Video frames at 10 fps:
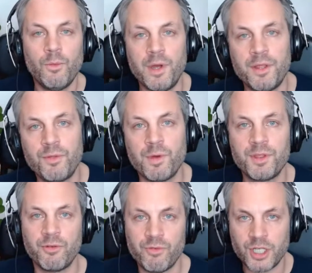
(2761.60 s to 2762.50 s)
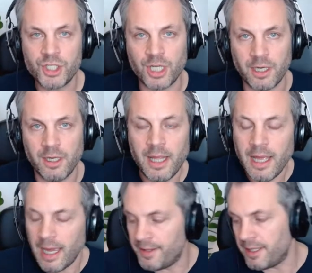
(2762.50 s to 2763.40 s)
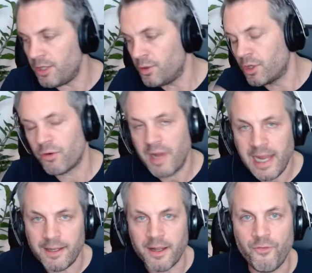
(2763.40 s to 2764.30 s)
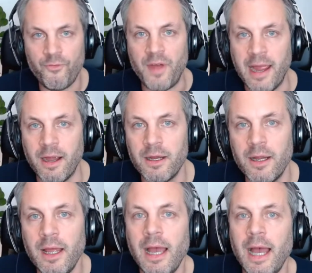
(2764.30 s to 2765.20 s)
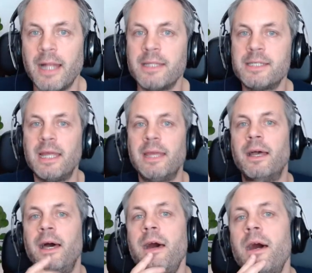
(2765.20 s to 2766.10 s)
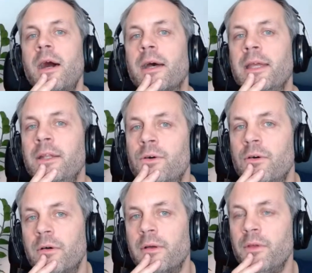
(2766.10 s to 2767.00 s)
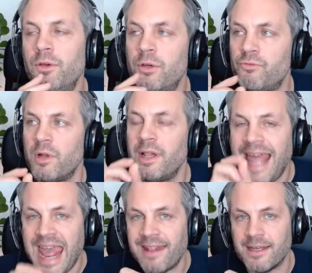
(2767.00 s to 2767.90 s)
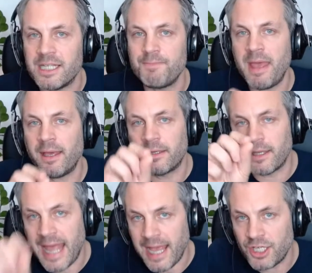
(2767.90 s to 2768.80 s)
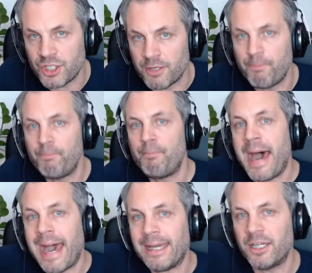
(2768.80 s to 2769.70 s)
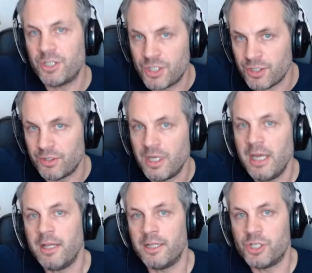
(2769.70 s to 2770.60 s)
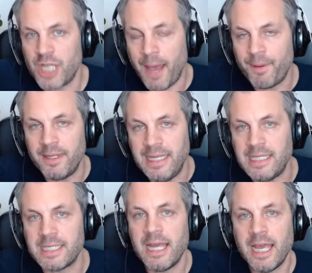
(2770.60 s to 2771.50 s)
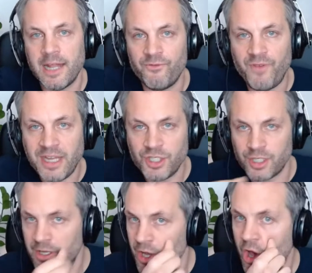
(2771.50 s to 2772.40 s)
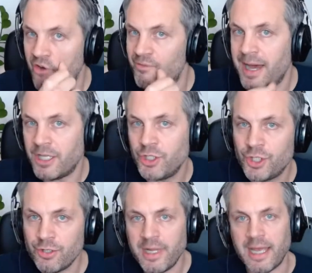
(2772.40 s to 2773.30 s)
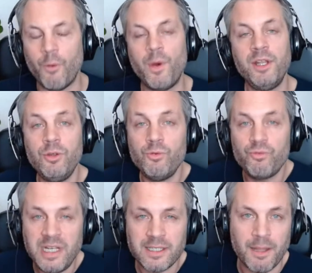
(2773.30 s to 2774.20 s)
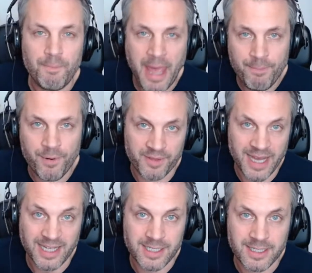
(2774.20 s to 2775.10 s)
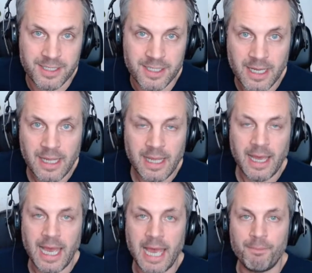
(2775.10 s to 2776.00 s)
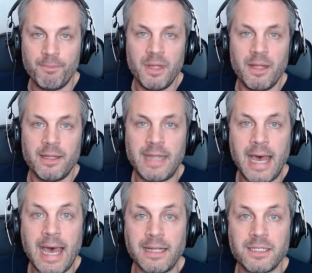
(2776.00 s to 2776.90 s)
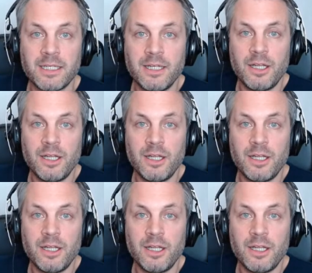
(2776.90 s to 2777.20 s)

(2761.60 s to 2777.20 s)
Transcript: with the Russia and the Ukraine affair and saying, you could relate this, make a connection back to the Japanese invasion of Manchuria. When you read in the paper, that is, that,